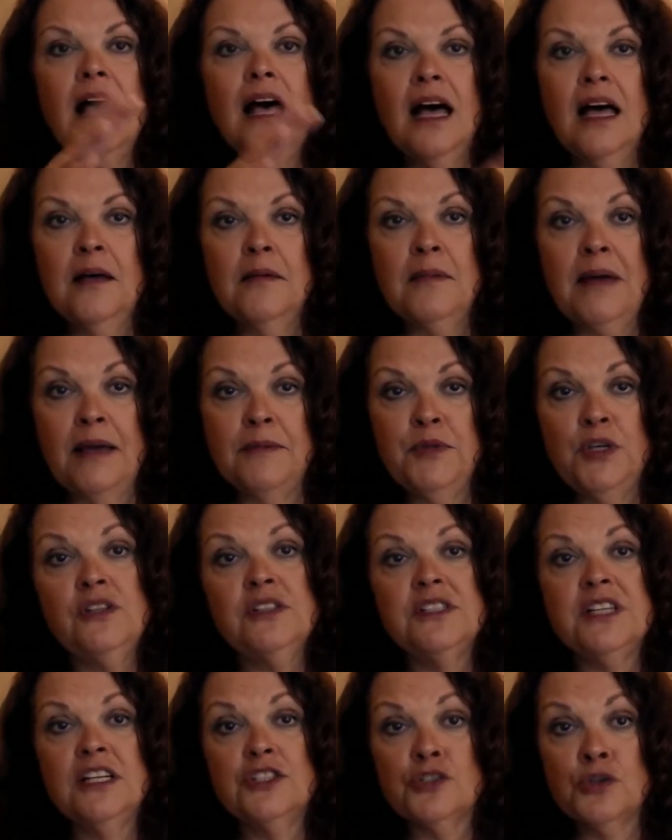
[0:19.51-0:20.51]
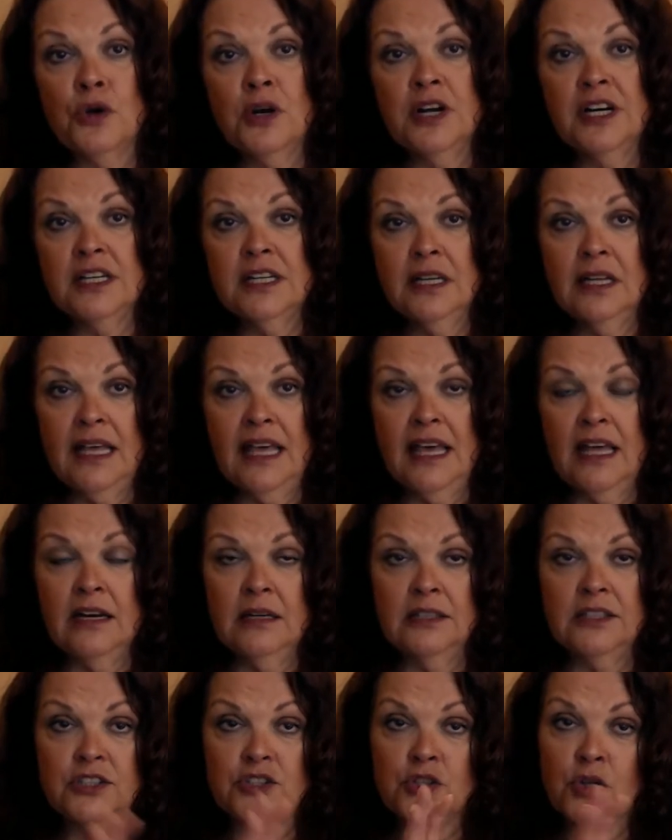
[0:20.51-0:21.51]
Uh, I'm using short and
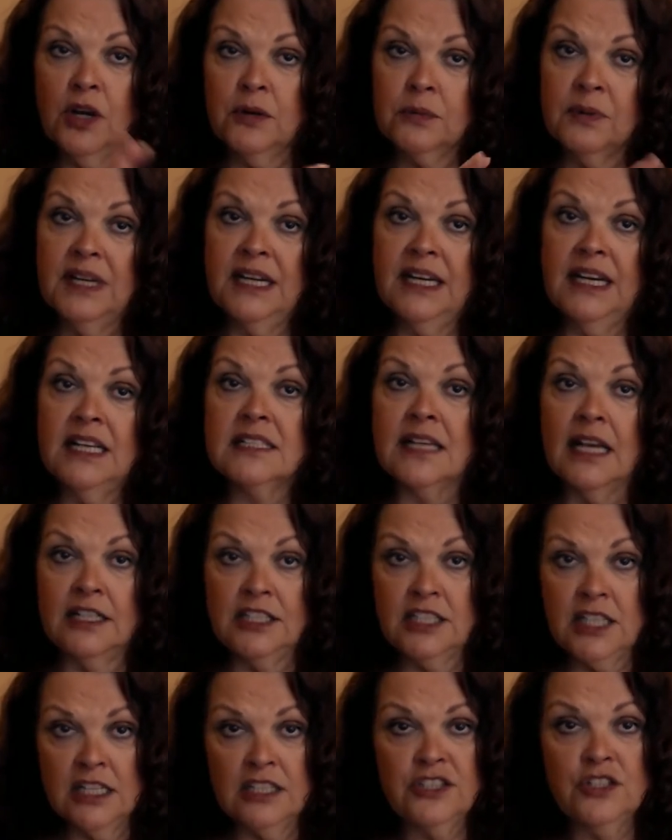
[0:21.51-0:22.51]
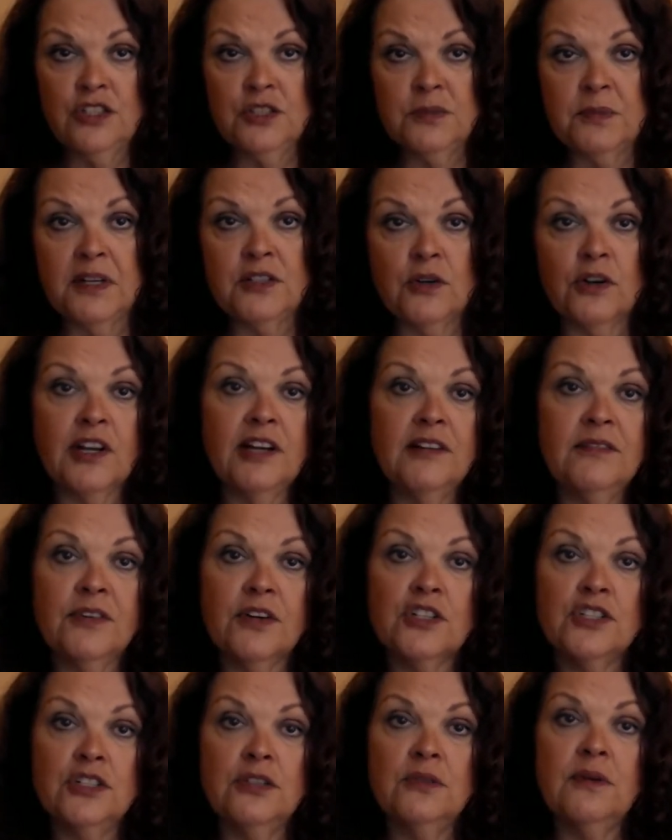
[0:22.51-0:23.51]
um, short readings. I just used my Doreen
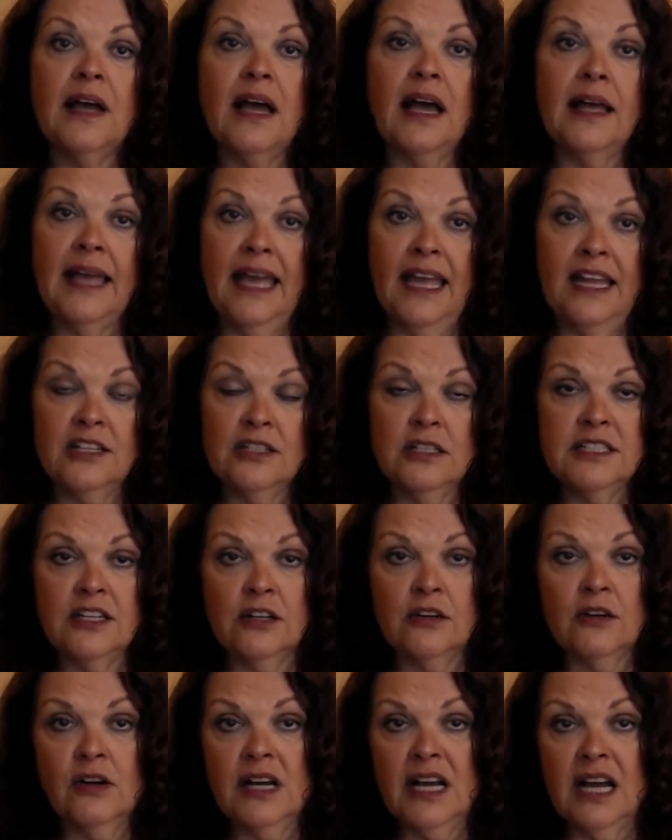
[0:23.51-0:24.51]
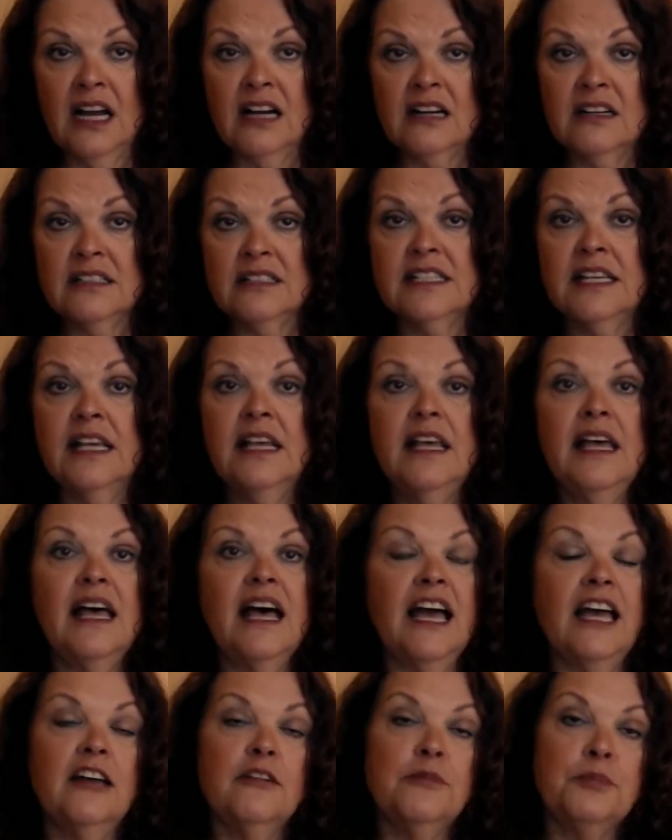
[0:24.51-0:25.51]
Virtue Angel Tarot cards
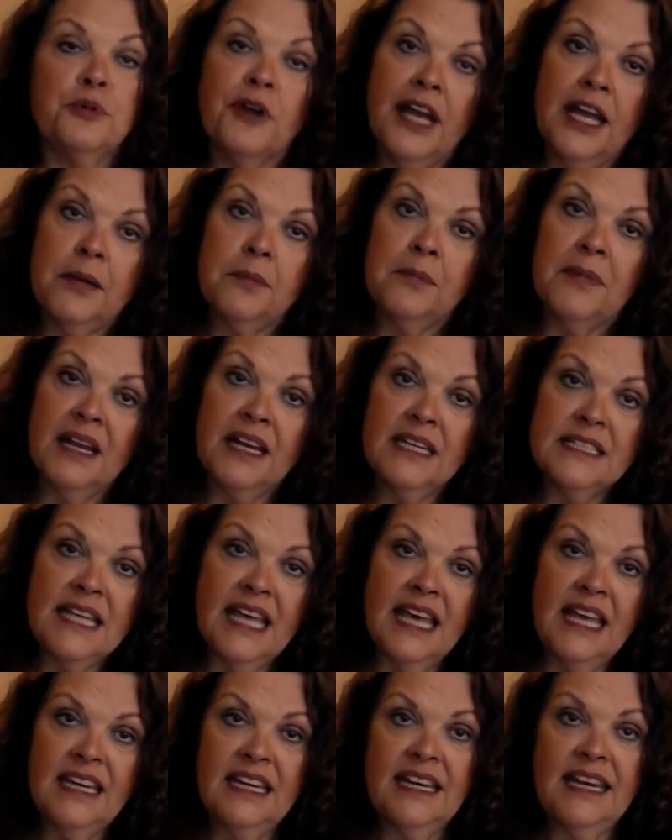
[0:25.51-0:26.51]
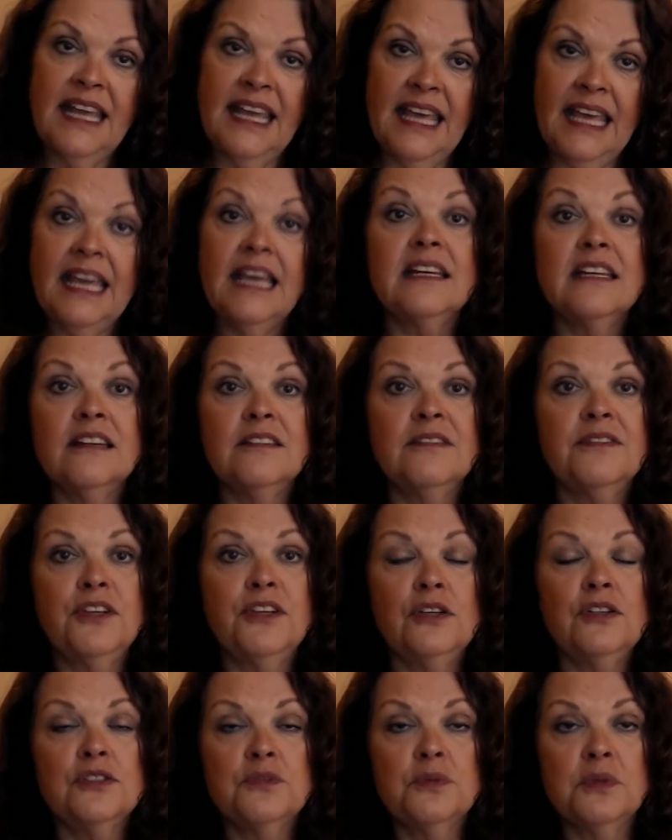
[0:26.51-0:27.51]
I have prayed, meditated, and
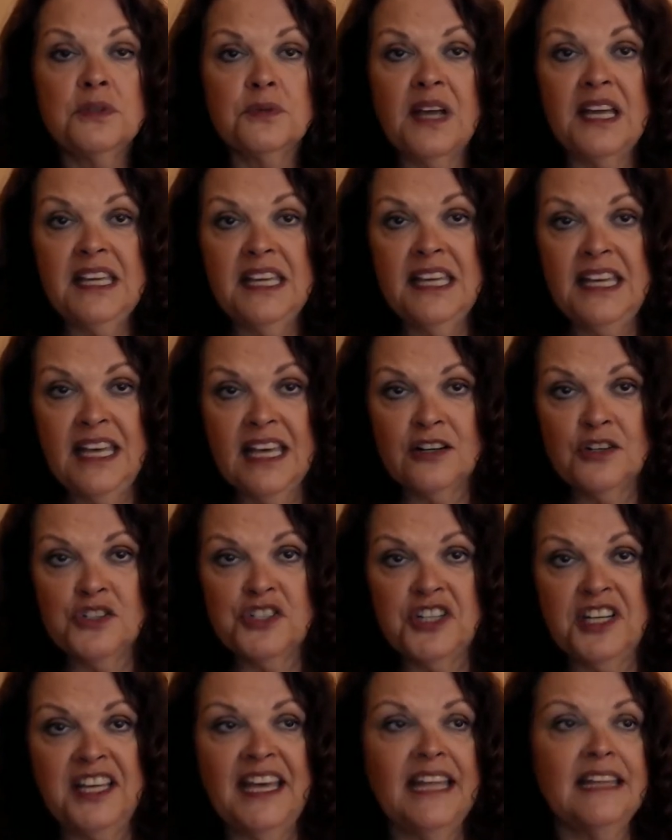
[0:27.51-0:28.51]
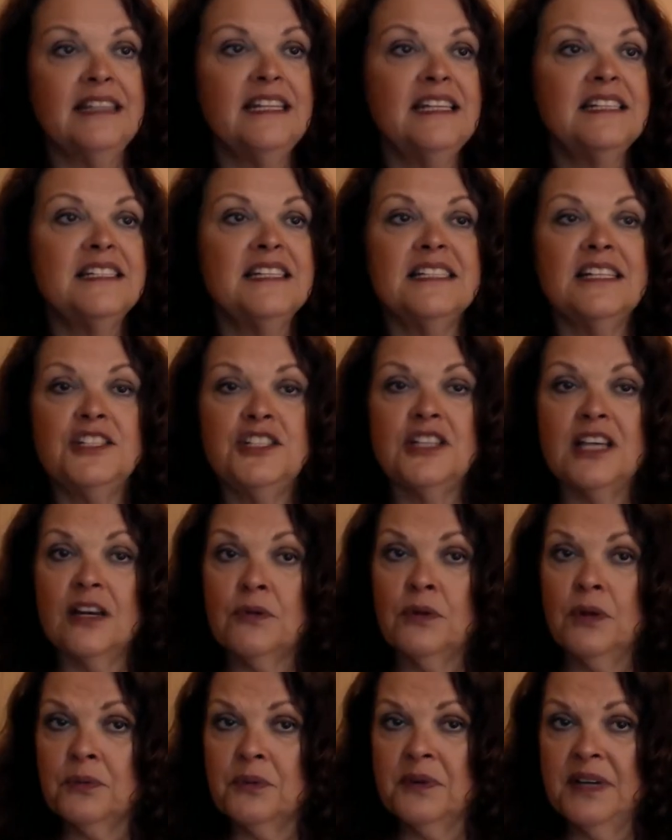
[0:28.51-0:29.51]
infused with Reiki energy, and this is a
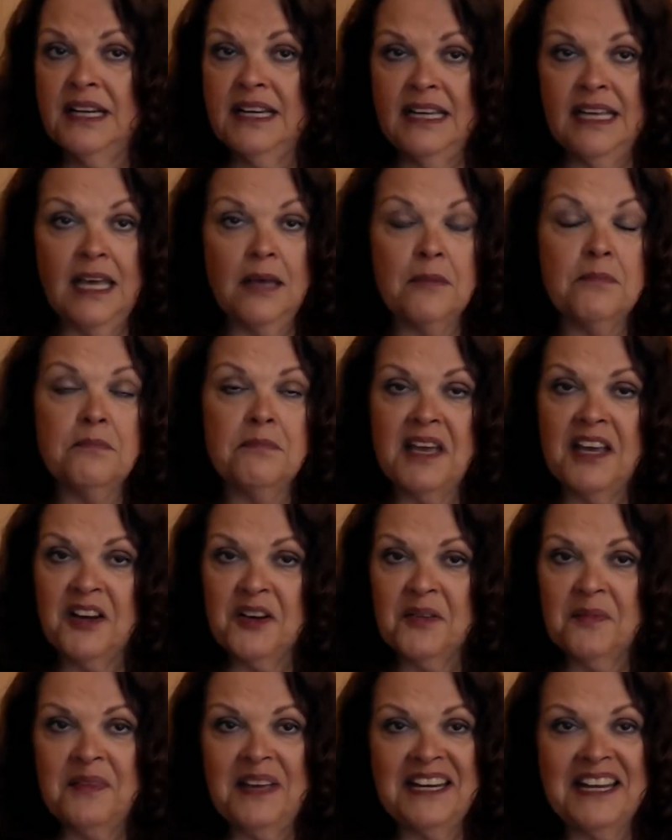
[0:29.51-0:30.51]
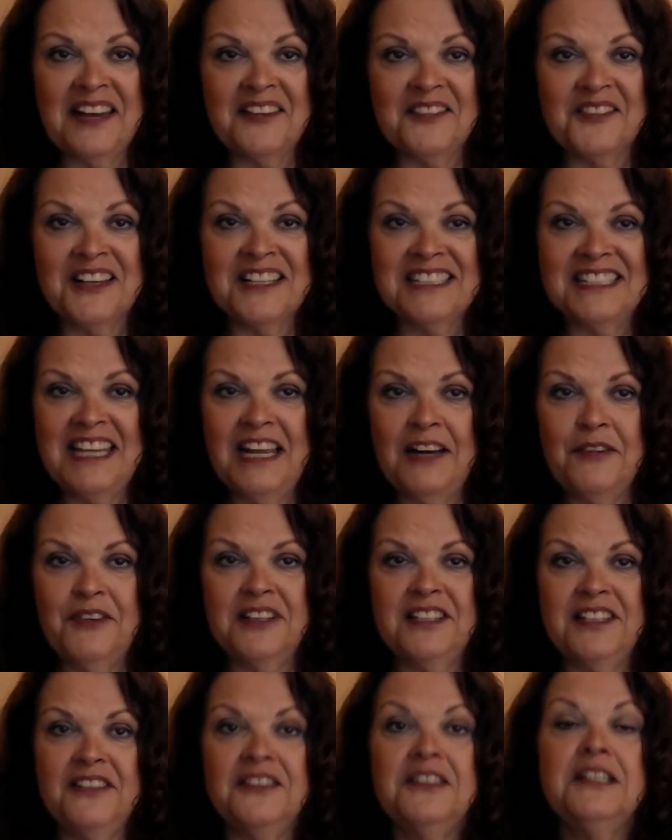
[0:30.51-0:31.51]
general reading. It may or may not resonate
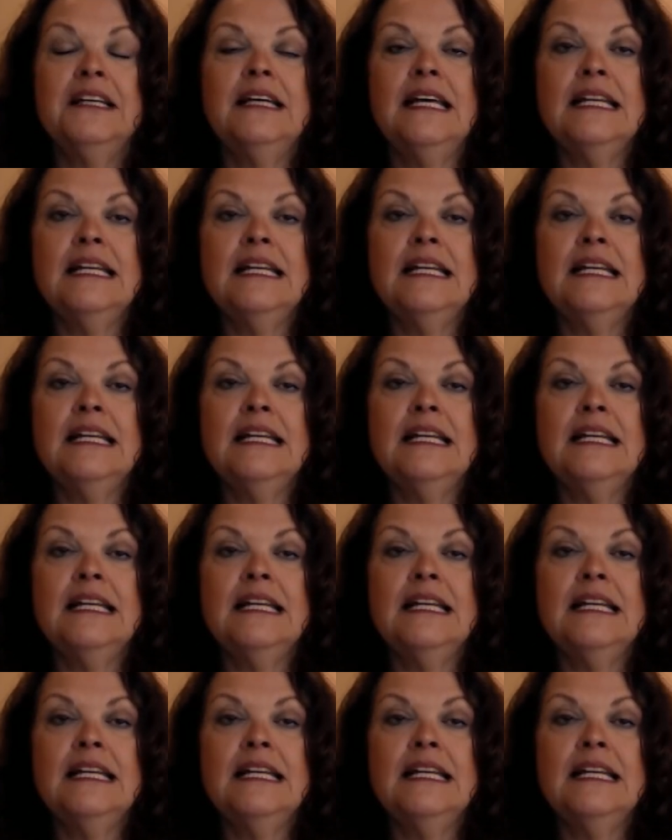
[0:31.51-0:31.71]
with you.